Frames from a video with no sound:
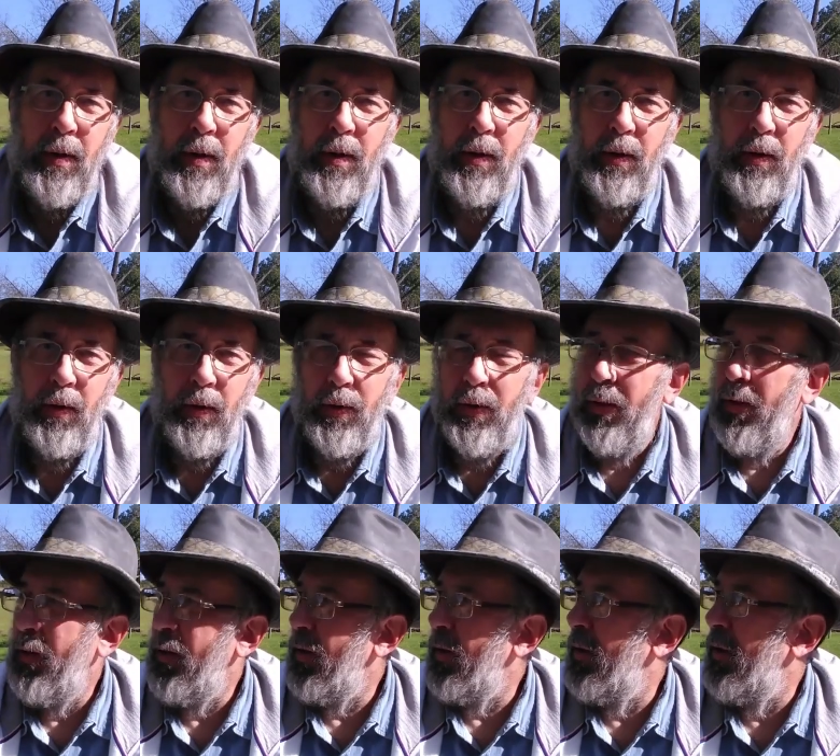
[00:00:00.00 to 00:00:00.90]
You know,
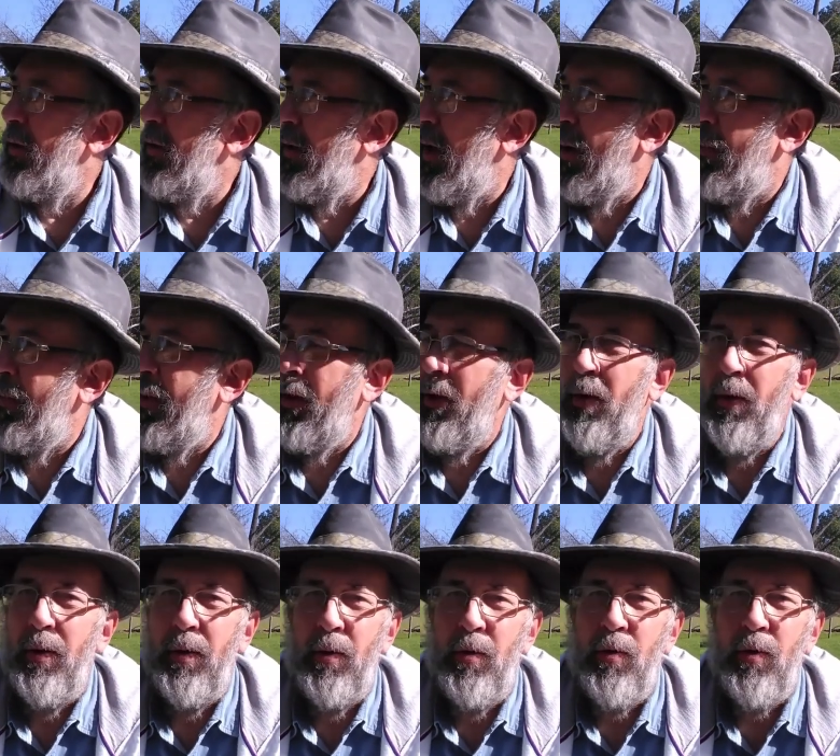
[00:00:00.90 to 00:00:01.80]
I mean,
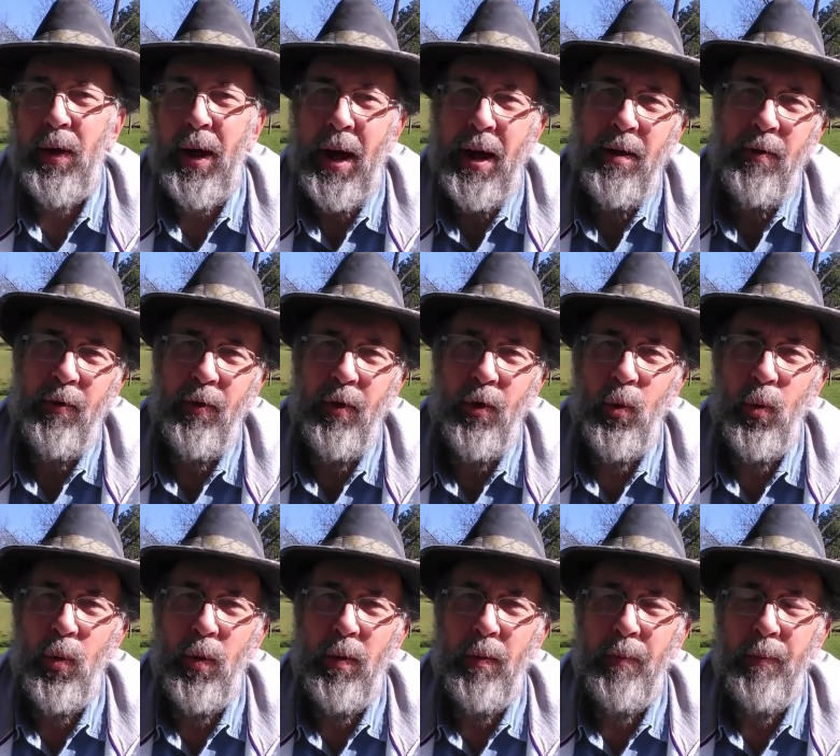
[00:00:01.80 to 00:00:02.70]
there's guys that do
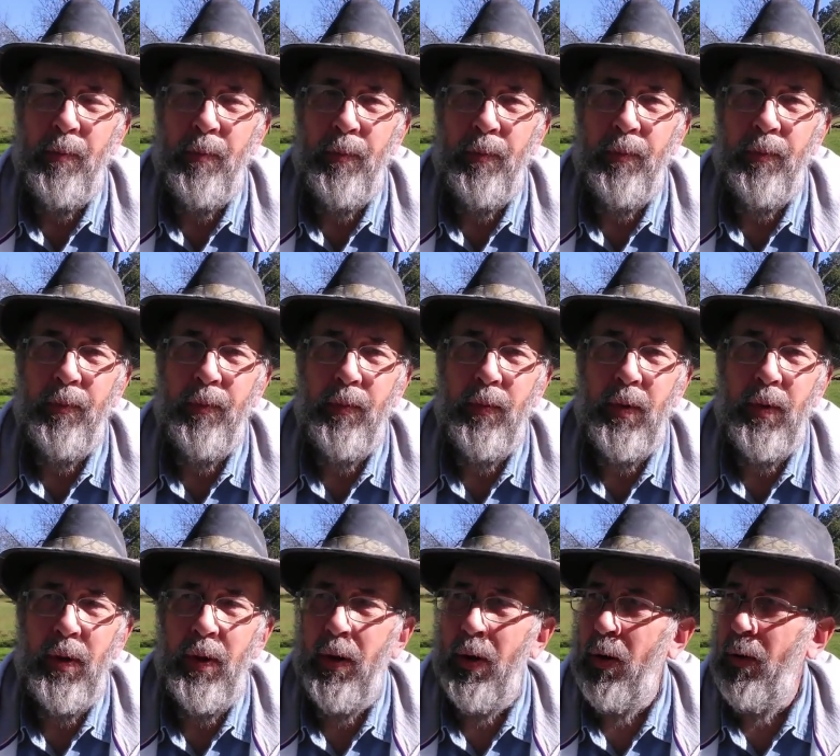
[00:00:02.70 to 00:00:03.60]
them,
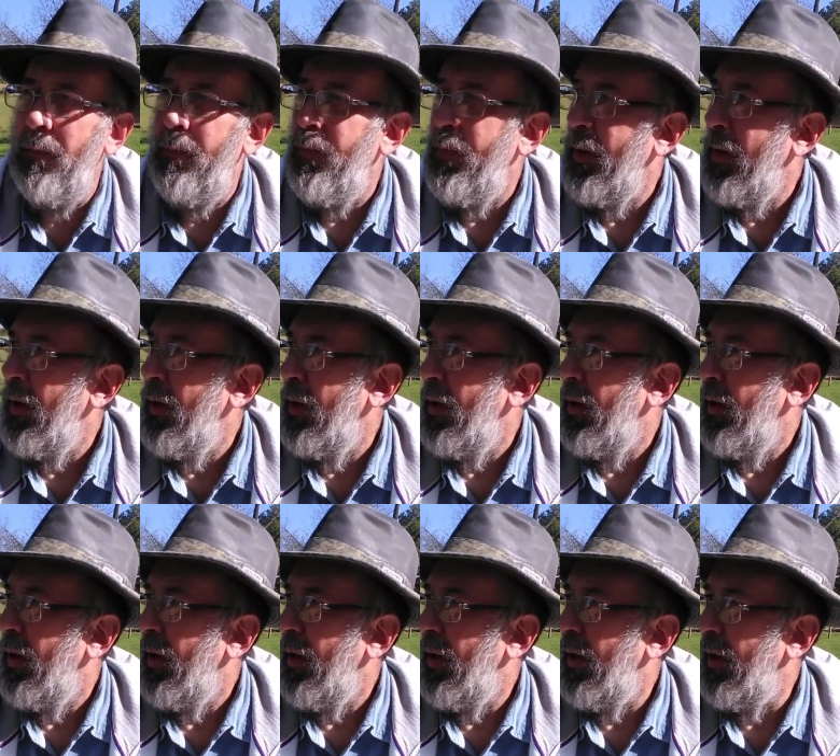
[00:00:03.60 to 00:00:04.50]
you know,
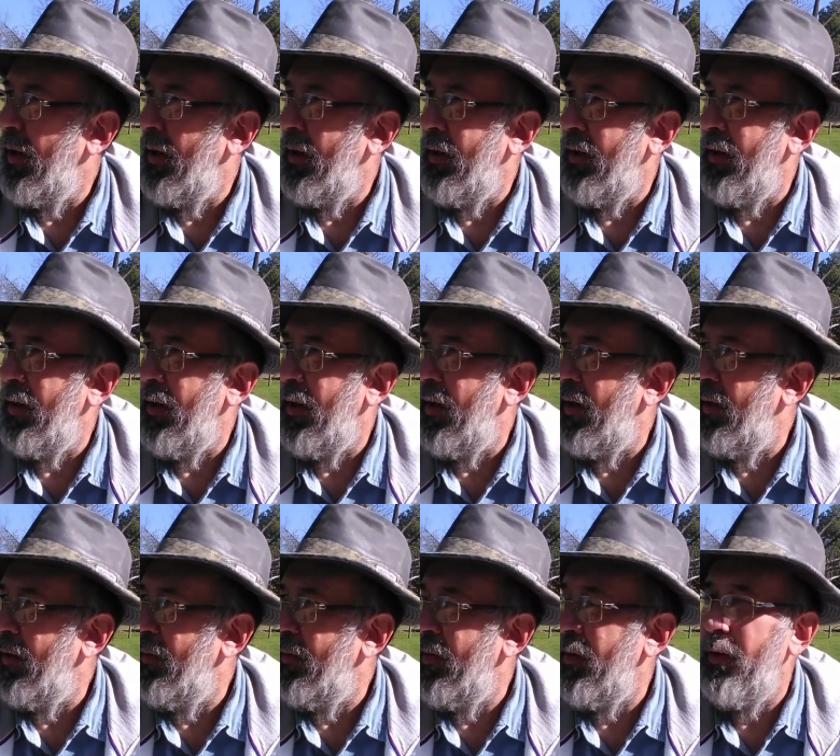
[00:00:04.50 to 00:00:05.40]
and
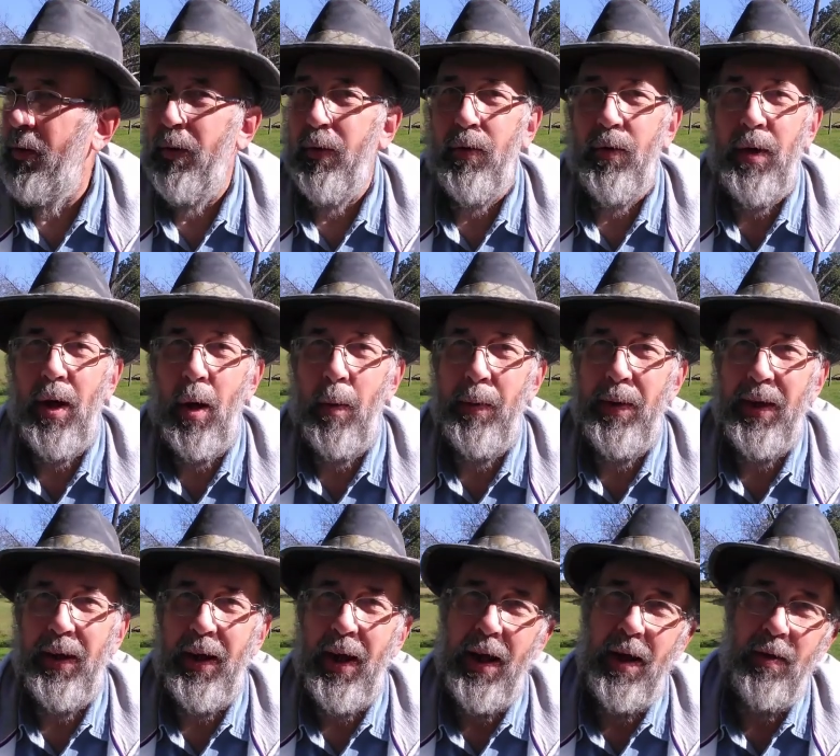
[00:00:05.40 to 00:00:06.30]
you know, see how many
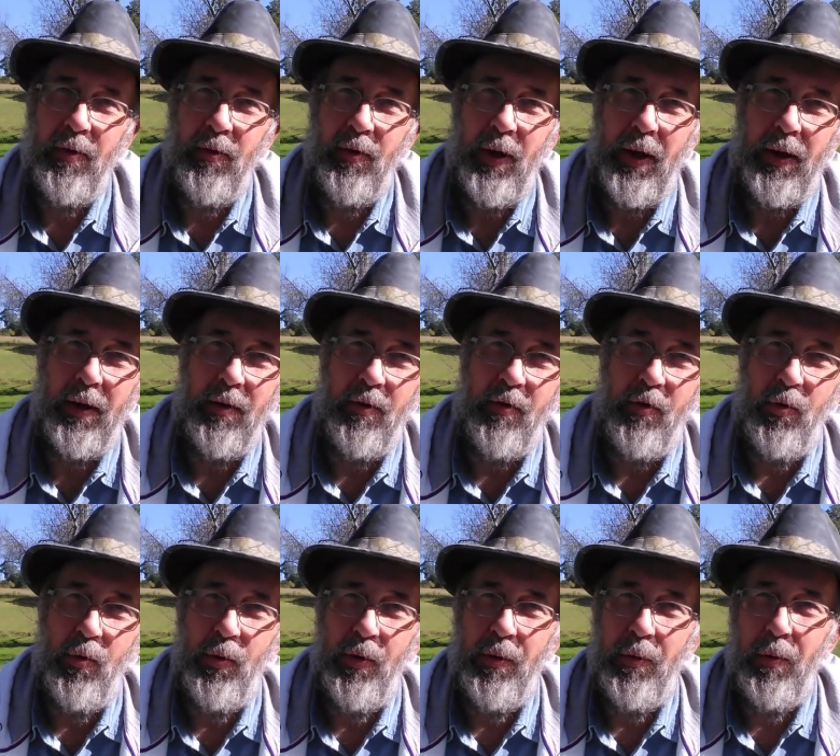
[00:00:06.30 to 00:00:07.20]
cans they can
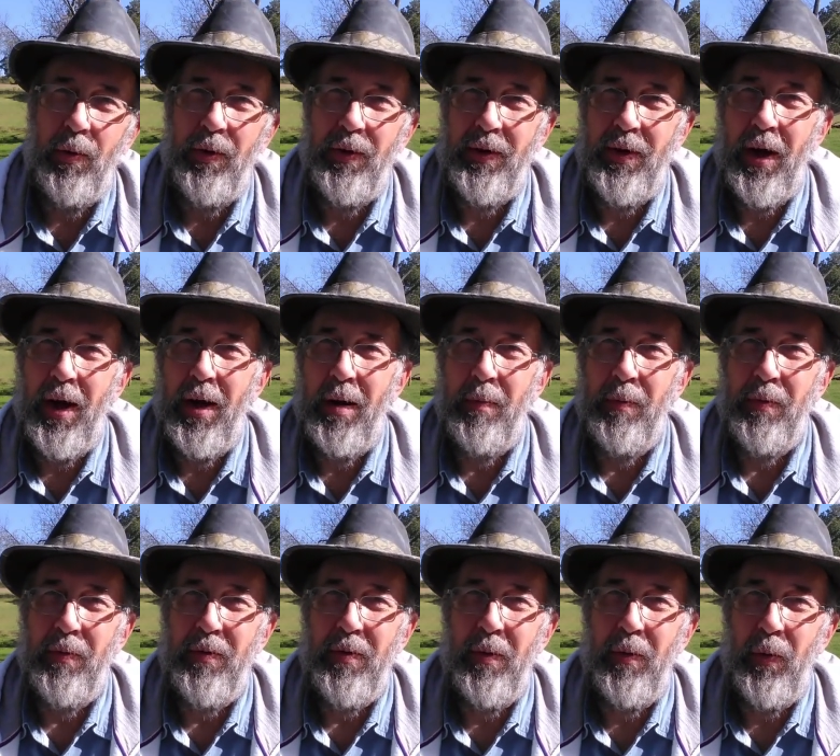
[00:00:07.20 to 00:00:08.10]
shoot at one time,
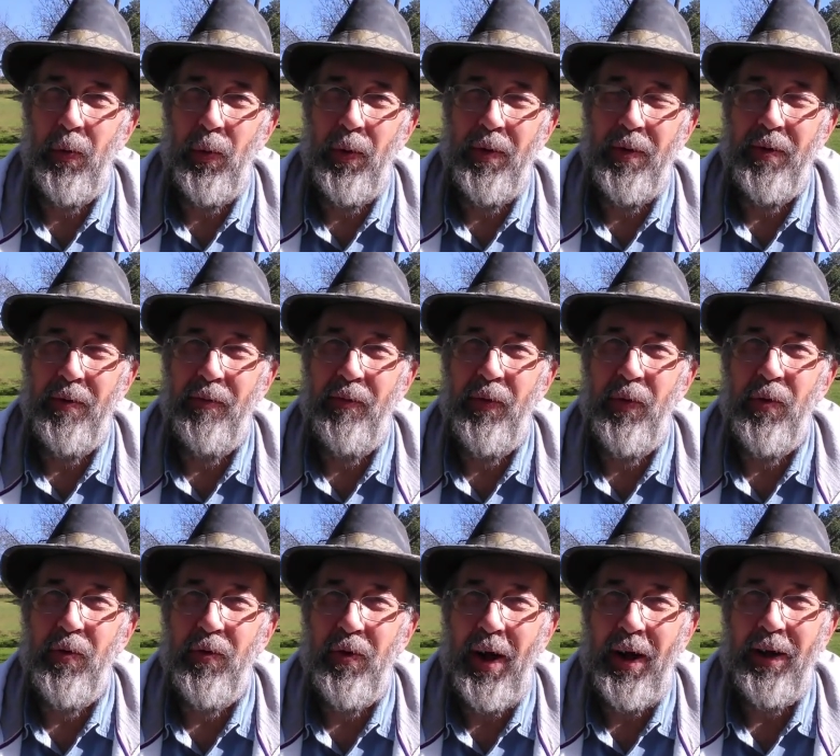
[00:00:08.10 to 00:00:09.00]
or within a few
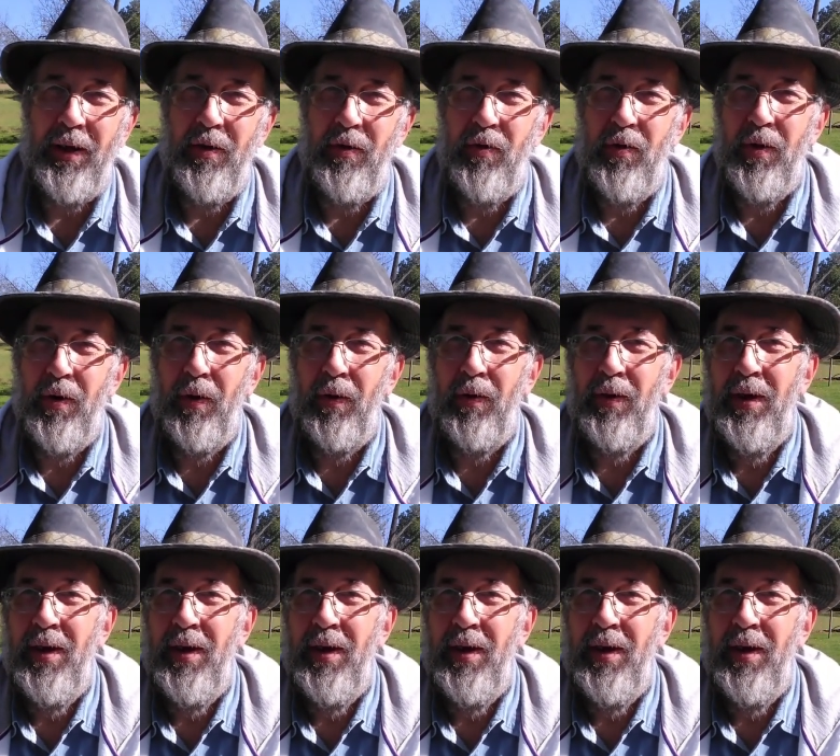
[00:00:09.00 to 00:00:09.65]
seconds, you know.